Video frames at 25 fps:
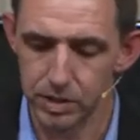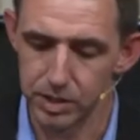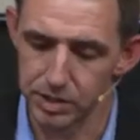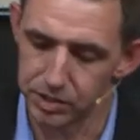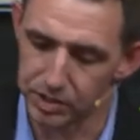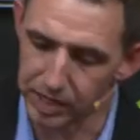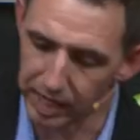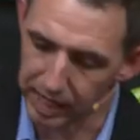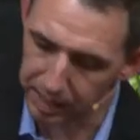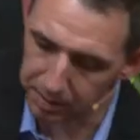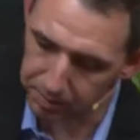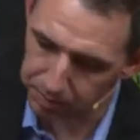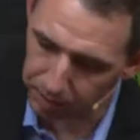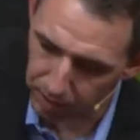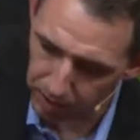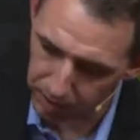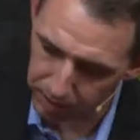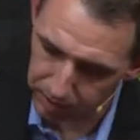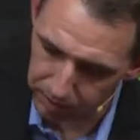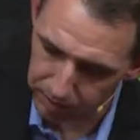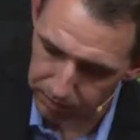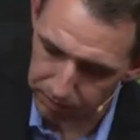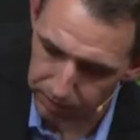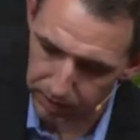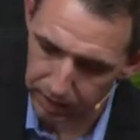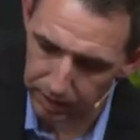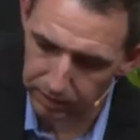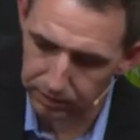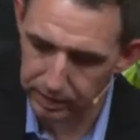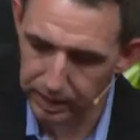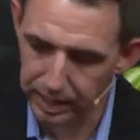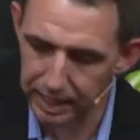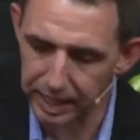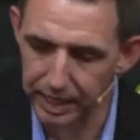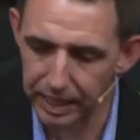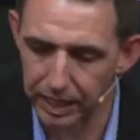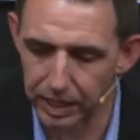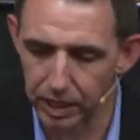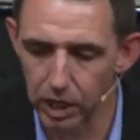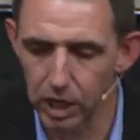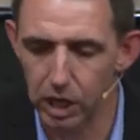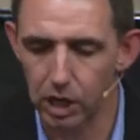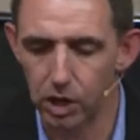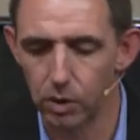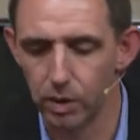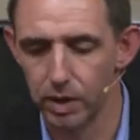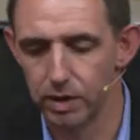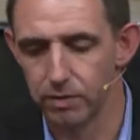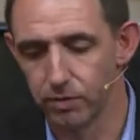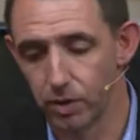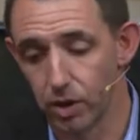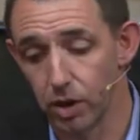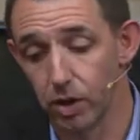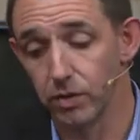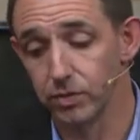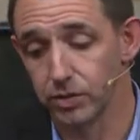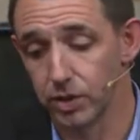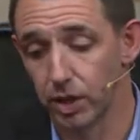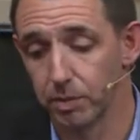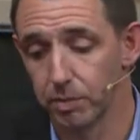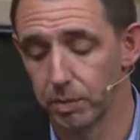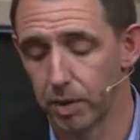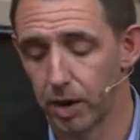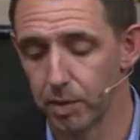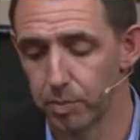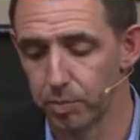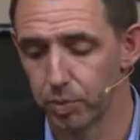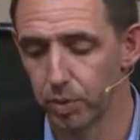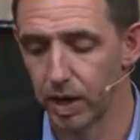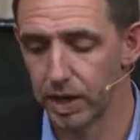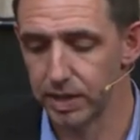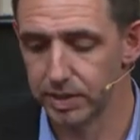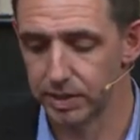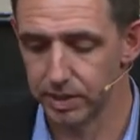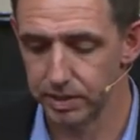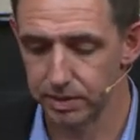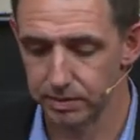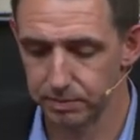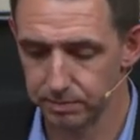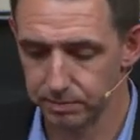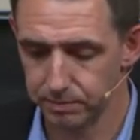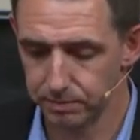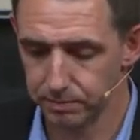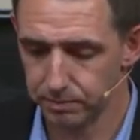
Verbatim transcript: The second part of, of letting go involves our, our present.